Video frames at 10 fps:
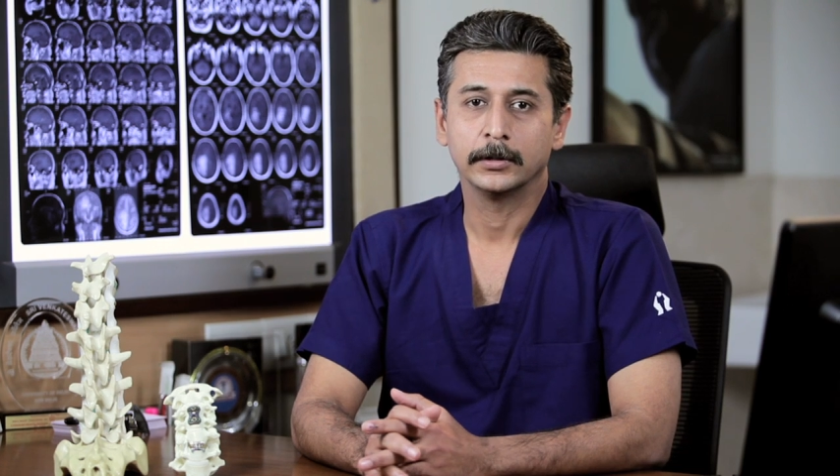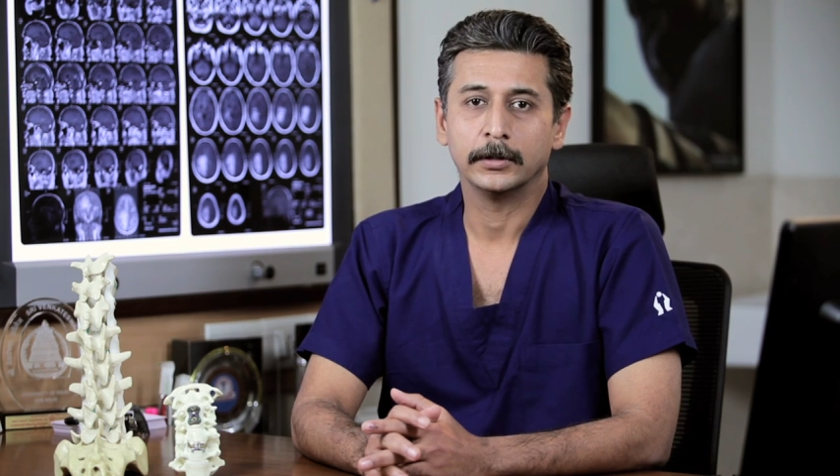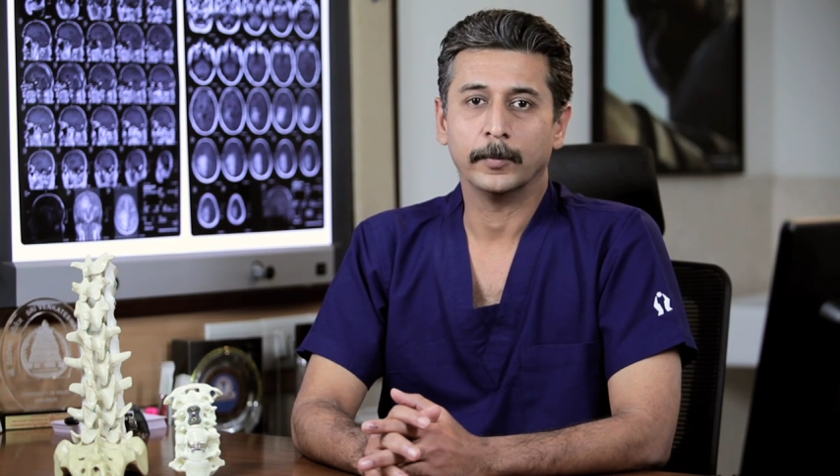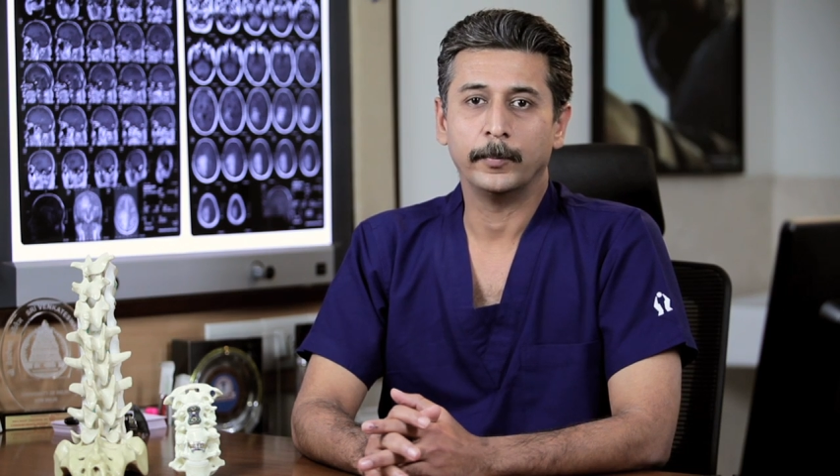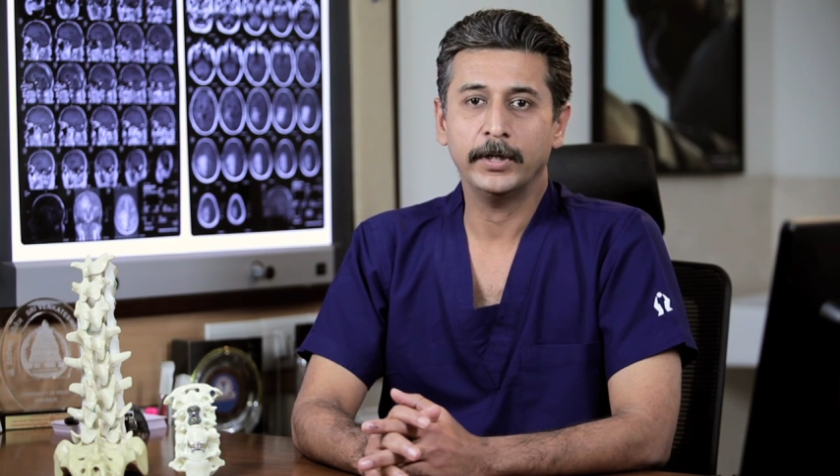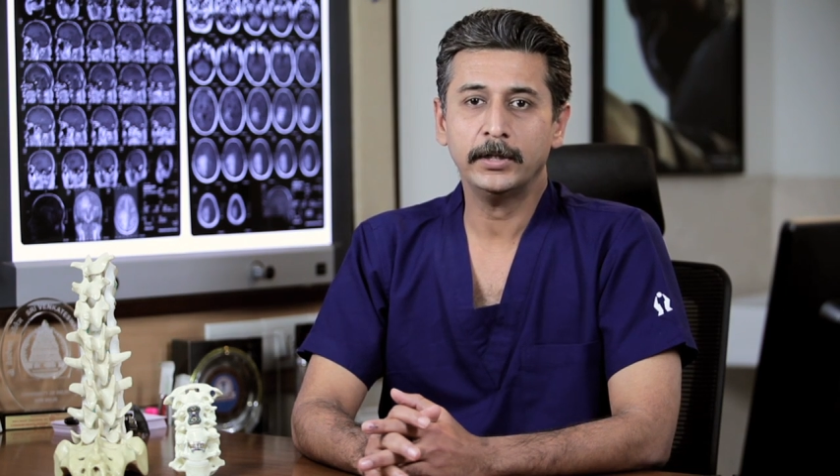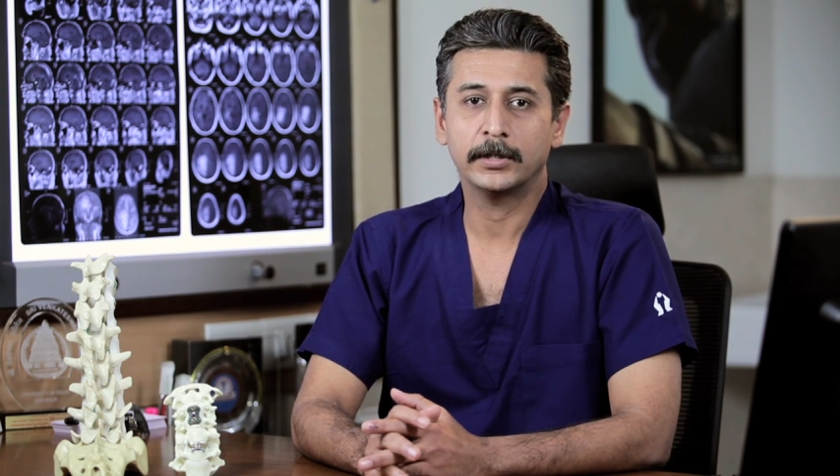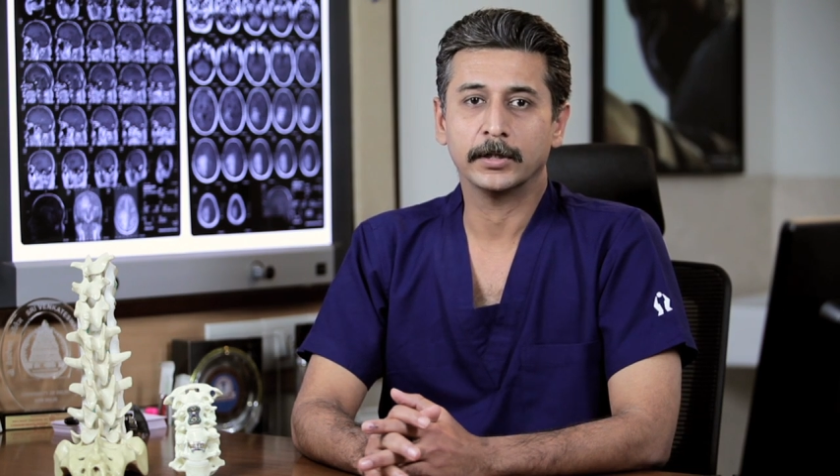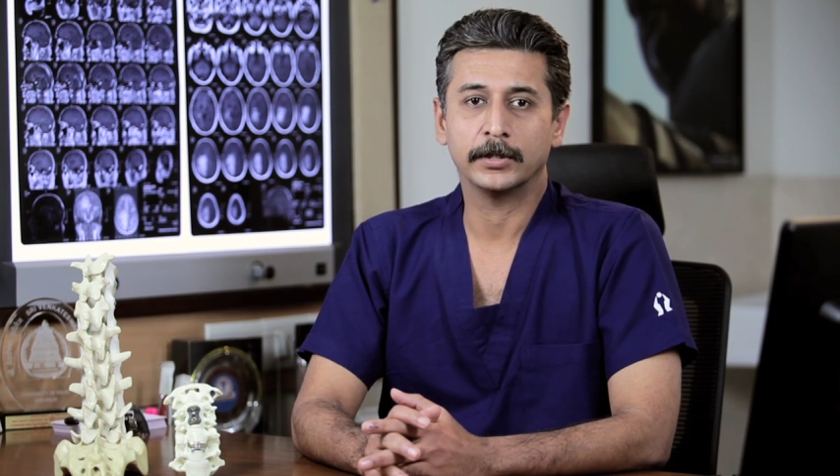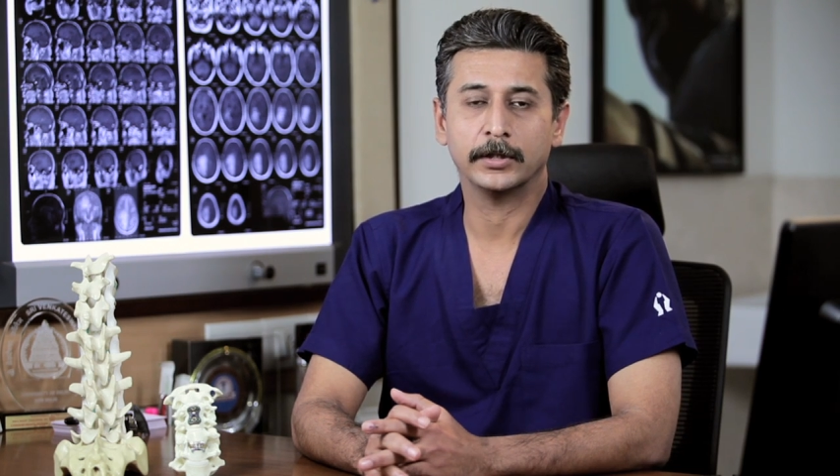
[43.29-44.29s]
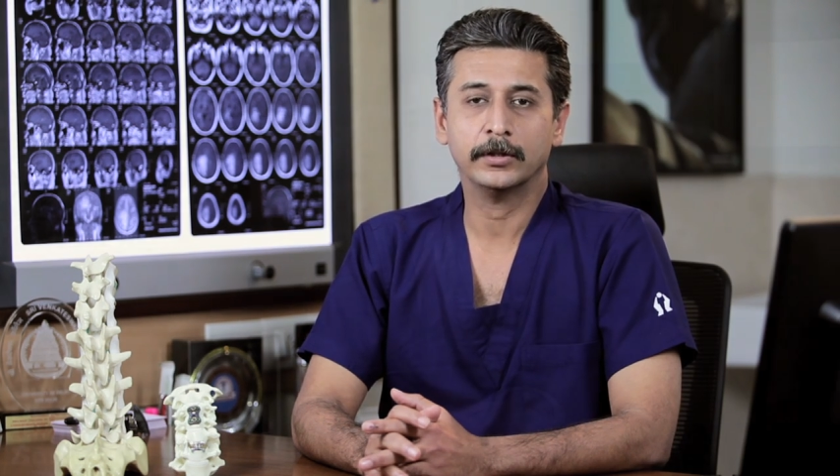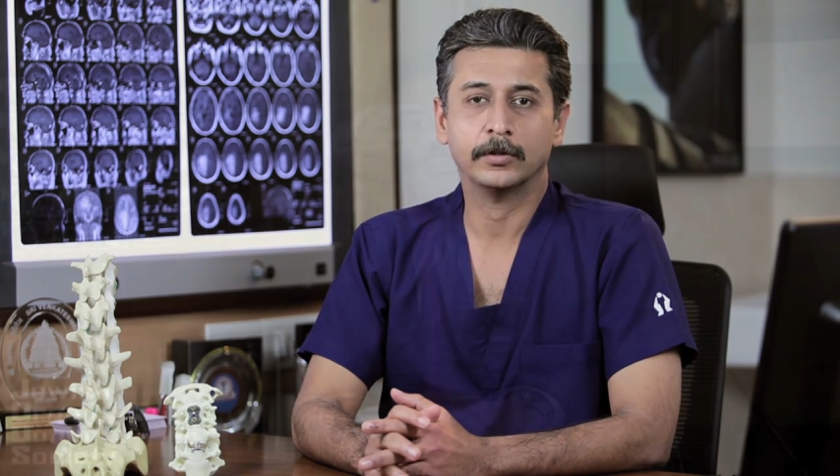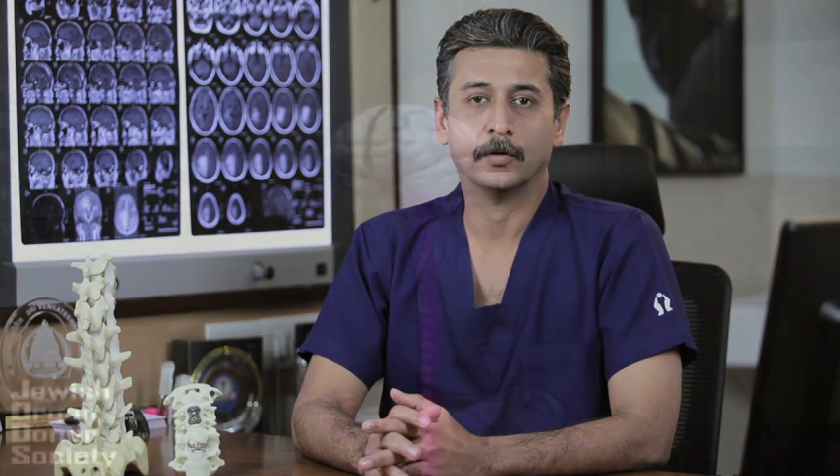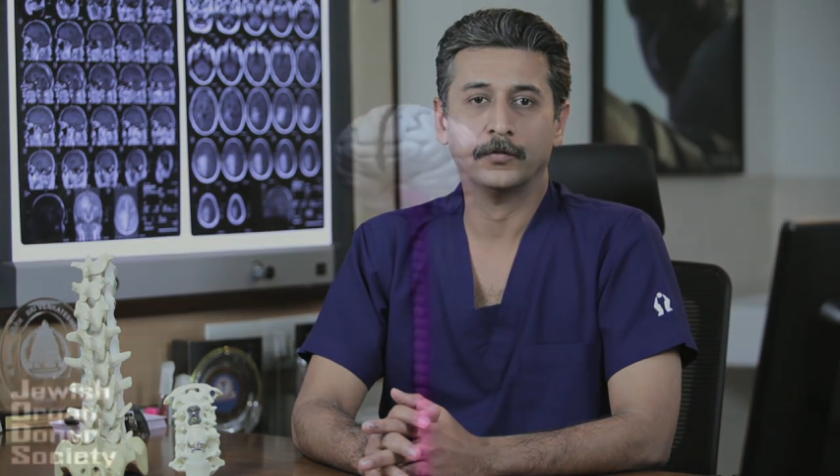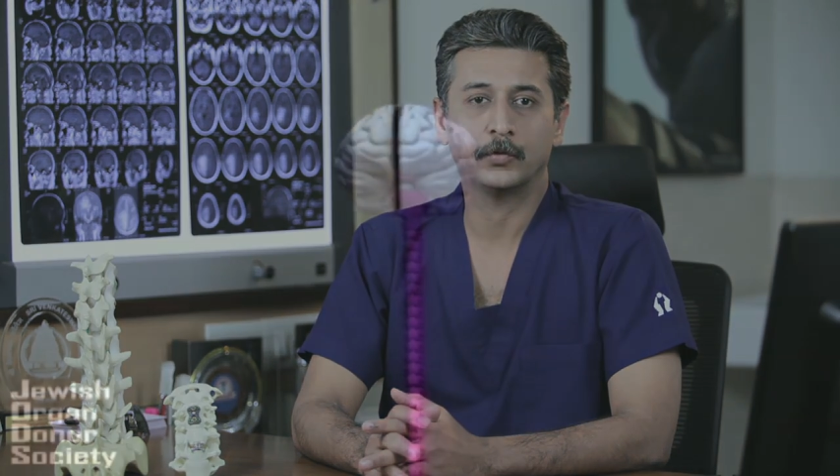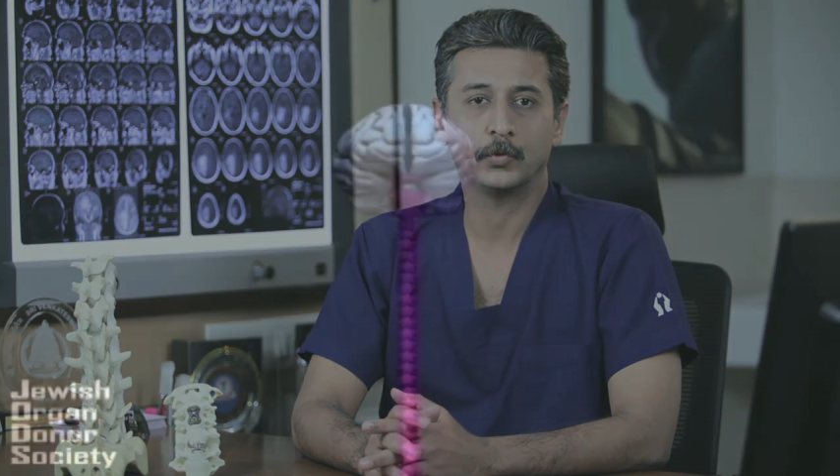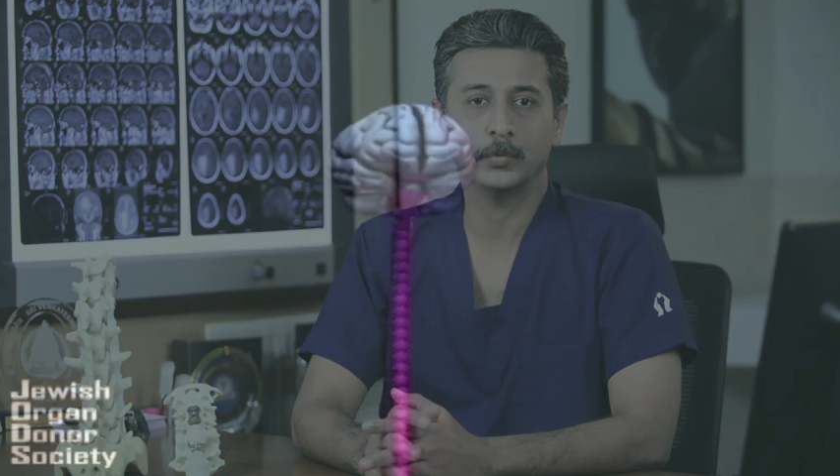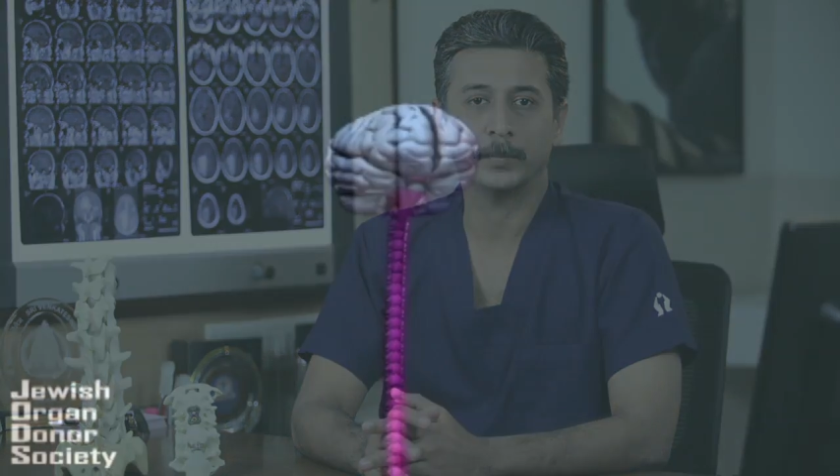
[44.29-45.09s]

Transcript: The brain consists of two